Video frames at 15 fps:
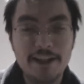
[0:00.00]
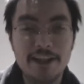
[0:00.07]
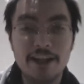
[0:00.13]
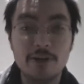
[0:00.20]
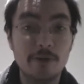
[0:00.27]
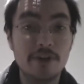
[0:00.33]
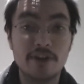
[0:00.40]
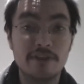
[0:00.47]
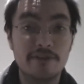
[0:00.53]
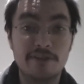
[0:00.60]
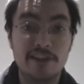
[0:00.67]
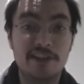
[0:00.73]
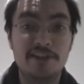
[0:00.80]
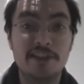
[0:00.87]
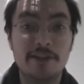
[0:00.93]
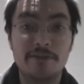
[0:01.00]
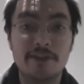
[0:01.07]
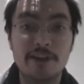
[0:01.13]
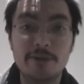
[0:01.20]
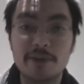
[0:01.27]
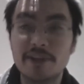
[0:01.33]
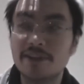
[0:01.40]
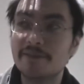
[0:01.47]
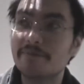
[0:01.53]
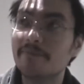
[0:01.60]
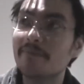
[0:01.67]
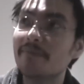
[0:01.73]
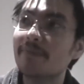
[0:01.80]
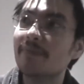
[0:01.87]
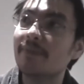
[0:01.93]
We're not really safe anyway.
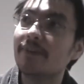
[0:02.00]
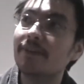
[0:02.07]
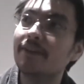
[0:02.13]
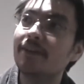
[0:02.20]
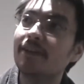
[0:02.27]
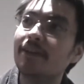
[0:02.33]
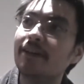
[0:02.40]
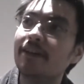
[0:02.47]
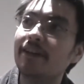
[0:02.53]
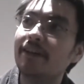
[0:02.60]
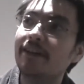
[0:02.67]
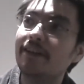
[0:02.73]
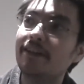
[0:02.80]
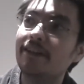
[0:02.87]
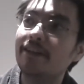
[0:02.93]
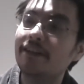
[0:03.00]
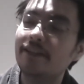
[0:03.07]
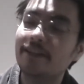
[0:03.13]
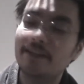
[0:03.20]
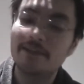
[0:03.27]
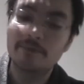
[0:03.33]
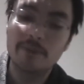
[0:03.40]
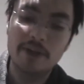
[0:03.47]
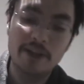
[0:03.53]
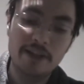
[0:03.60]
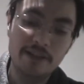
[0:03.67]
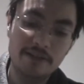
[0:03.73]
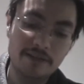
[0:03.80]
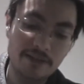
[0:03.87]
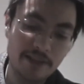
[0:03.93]
But
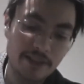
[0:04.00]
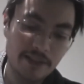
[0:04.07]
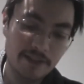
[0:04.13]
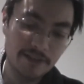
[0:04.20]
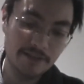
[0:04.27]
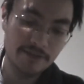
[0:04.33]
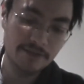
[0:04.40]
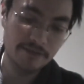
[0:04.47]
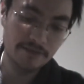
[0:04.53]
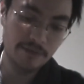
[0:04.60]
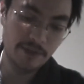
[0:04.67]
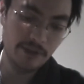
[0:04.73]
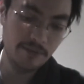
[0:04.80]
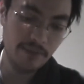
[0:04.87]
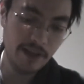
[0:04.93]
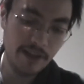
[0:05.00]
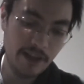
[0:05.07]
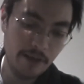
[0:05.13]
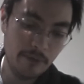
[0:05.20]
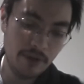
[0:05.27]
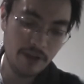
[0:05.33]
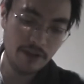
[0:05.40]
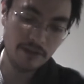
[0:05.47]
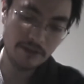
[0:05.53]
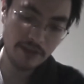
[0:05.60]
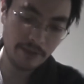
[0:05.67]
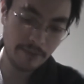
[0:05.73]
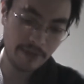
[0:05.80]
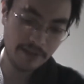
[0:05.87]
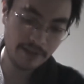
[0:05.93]
yeah. We didn't play that well in
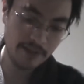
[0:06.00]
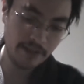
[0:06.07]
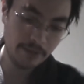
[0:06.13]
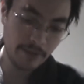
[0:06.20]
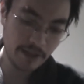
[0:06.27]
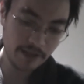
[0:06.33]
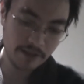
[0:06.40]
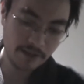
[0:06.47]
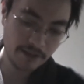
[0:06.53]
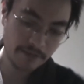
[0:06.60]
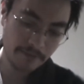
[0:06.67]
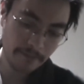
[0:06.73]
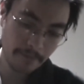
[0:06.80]
the Man City match.